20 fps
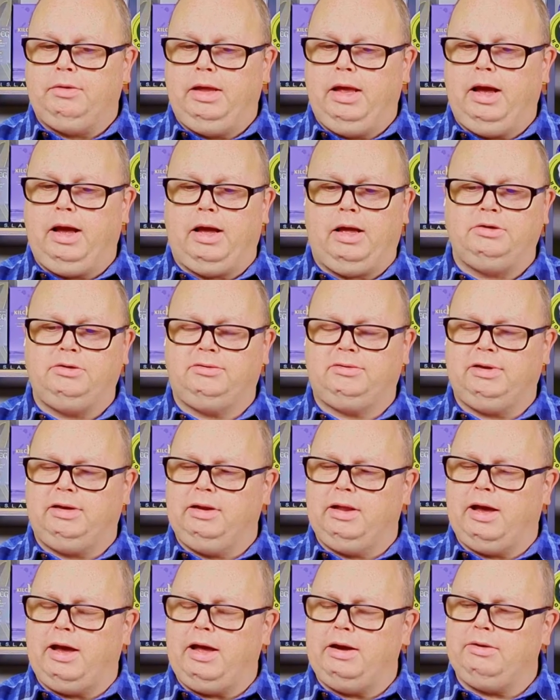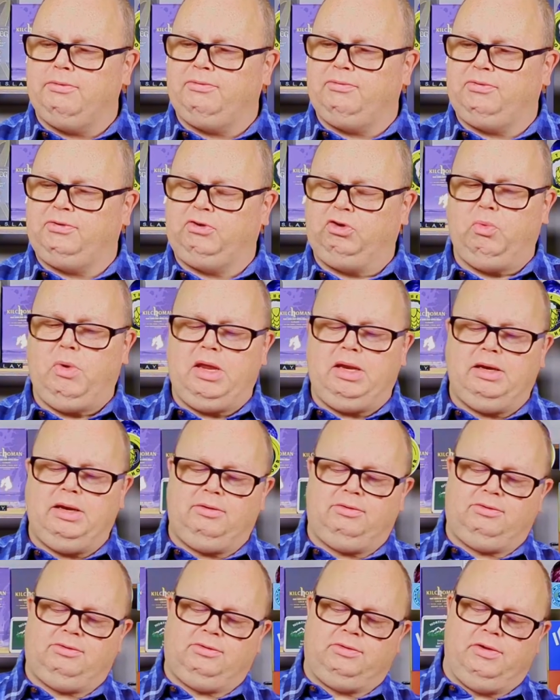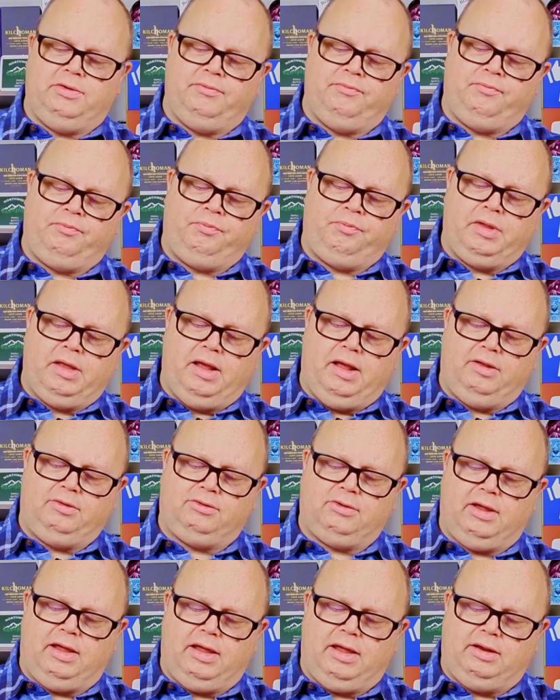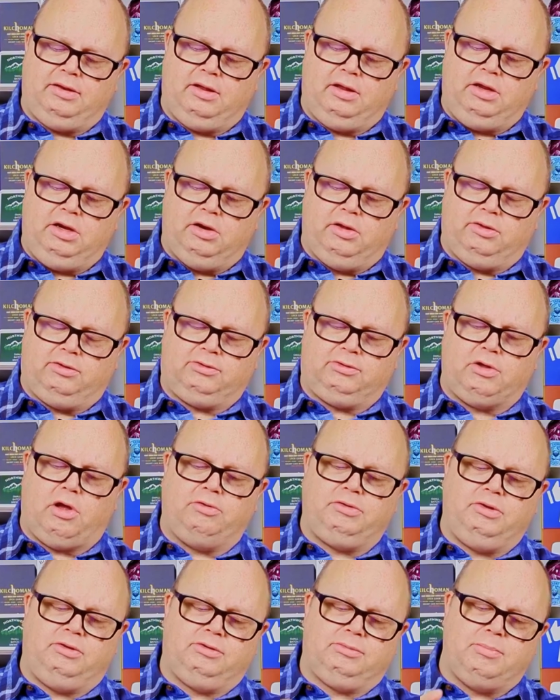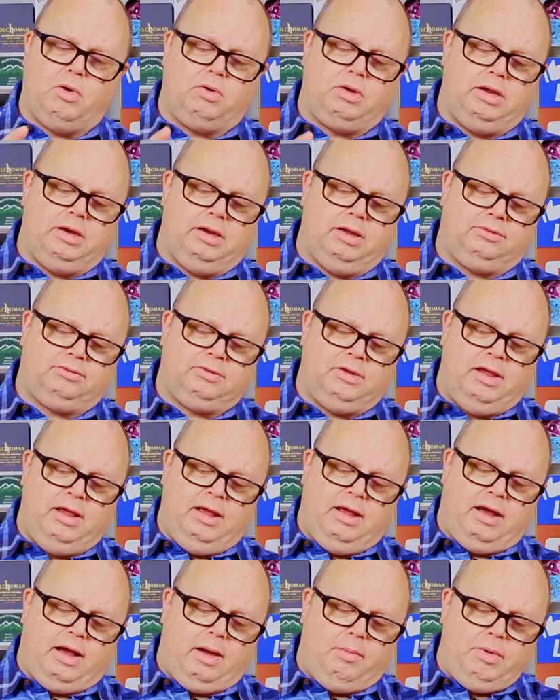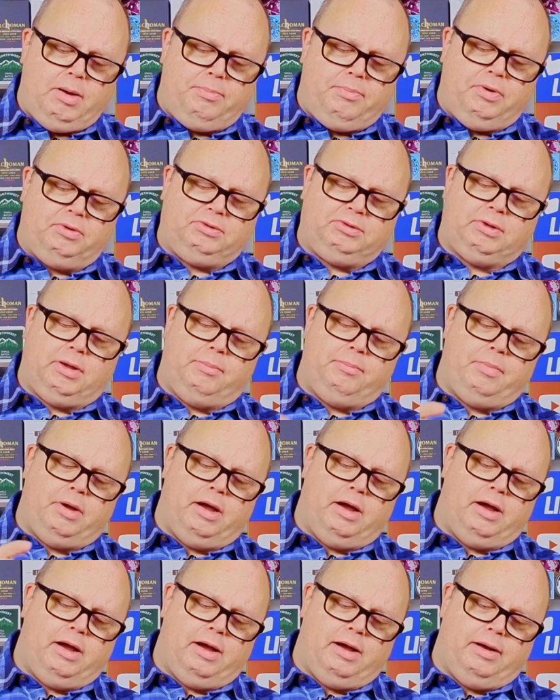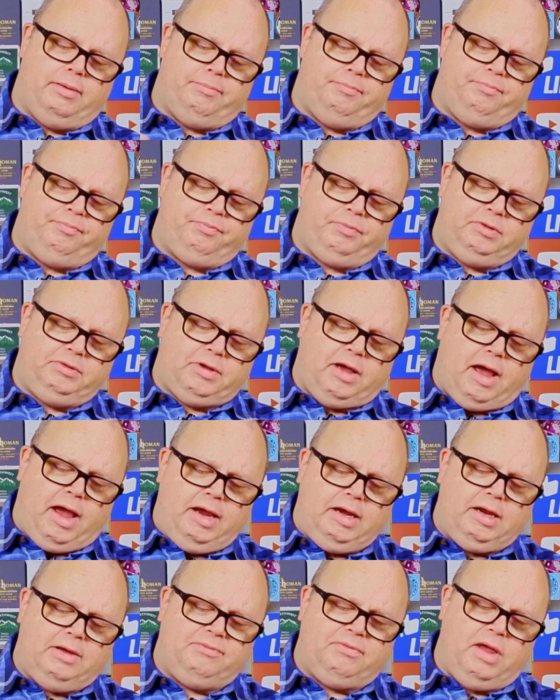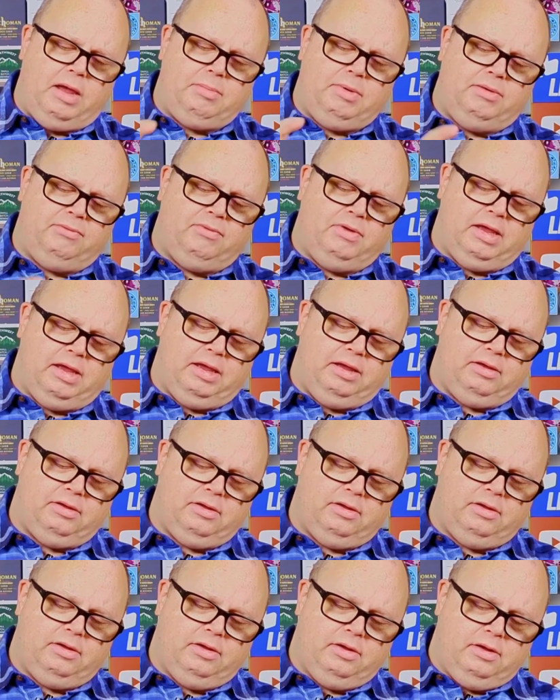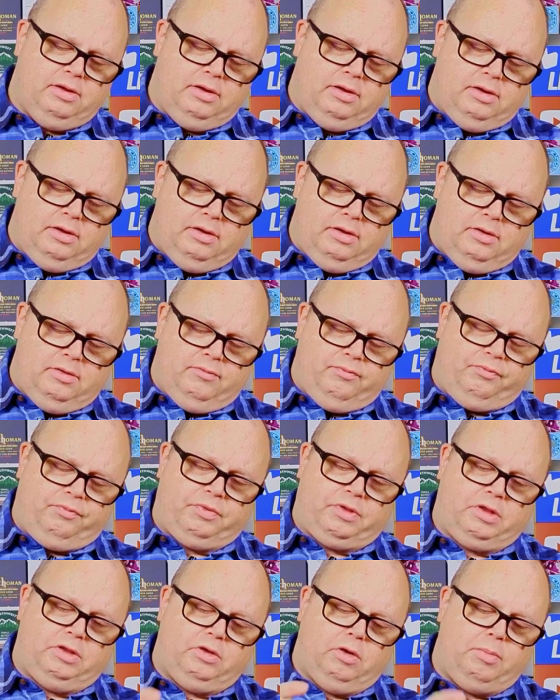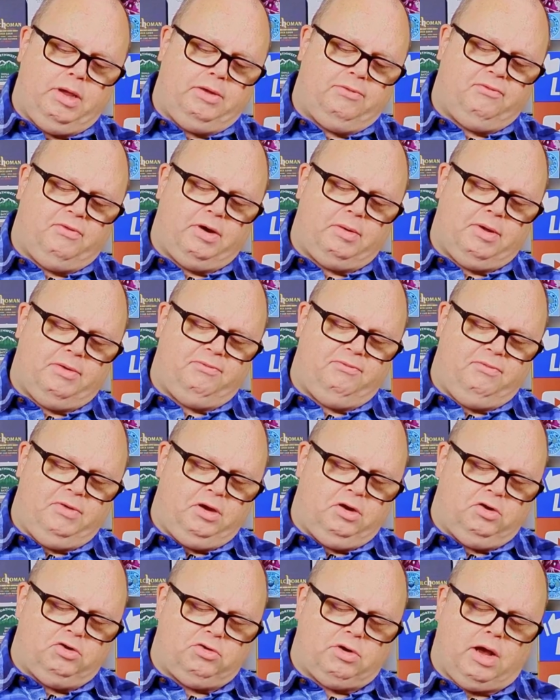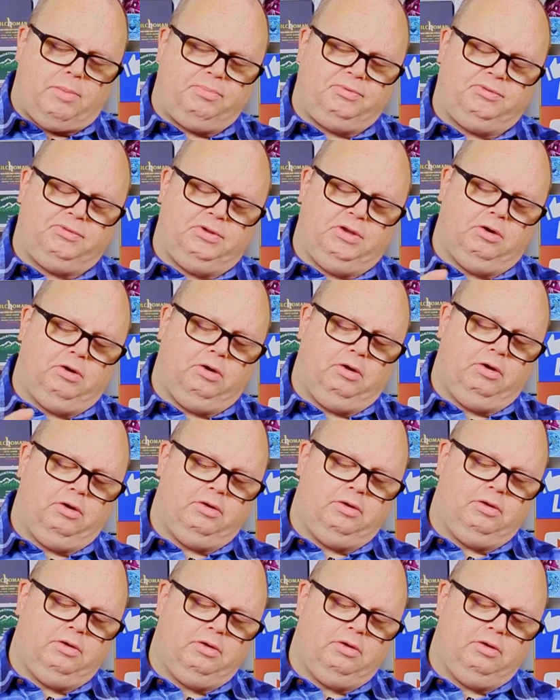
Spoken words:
Yeah, just a lot of sweetness and you know, the salty smokiness. I'm gonna put some, it's a high enough ABV. Don't make fun of my finger drops here.